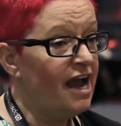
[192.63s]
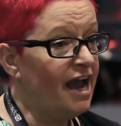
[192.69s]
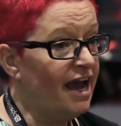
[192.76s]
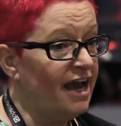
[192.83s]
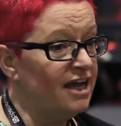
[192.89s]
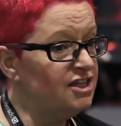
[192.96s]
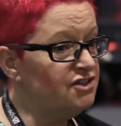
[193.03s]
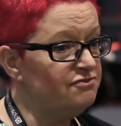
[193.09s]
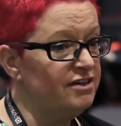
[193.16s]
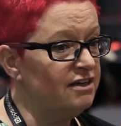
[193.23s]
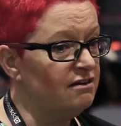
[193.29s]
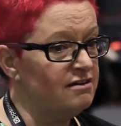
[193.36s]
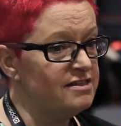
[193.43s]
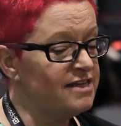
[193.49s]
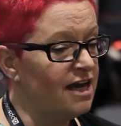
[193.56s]
and
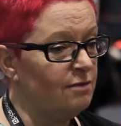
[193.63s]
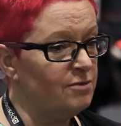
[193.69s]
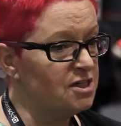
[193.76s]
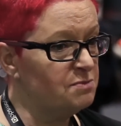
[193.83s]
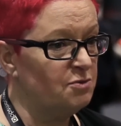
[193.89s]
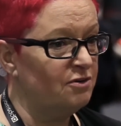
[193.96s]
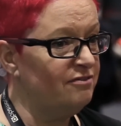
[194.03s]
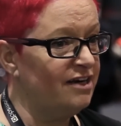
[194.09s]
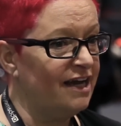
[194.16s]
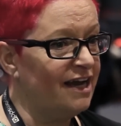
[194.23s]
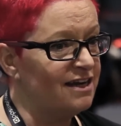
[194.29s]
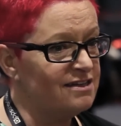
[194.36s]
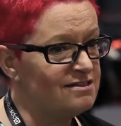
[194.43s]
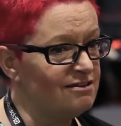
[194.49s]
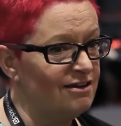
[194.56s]
realised how much more
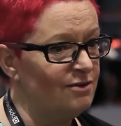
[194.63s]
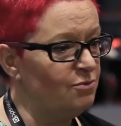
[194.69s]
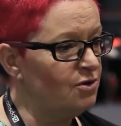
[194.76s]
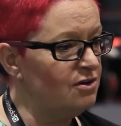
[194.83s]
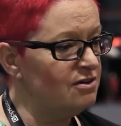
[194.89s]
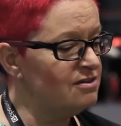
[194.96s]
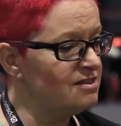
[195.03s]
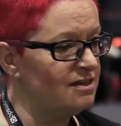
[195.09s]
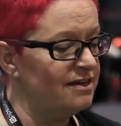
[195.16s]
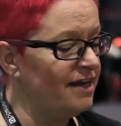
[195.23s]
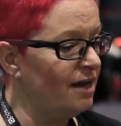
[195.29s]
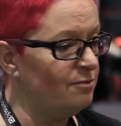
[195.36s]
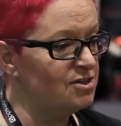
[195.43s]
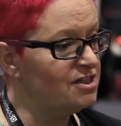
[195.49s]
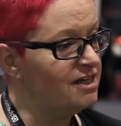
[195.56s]
relaxed I was and
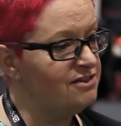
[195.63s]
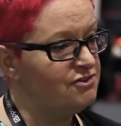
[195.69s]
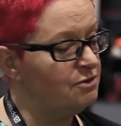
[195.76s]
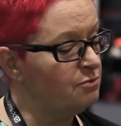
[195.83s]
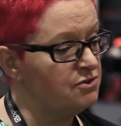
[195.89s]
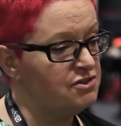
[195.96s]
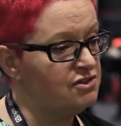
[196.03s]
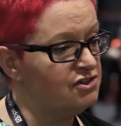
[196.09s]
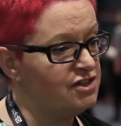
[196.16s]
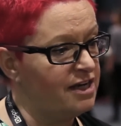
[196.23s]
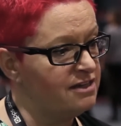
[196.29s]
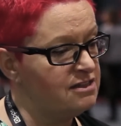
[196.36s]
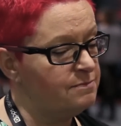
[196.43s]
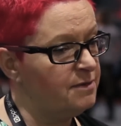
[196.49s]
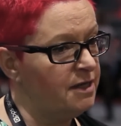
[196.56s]
how much easier it was to
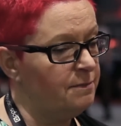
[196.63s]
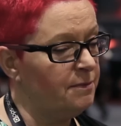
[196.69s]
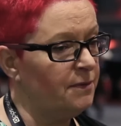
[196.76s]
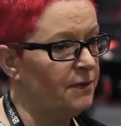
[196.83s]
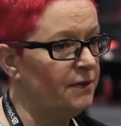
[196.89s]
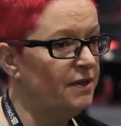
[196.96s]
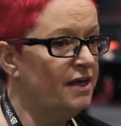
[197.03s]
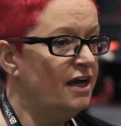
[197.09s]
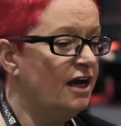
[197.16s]
chat to people.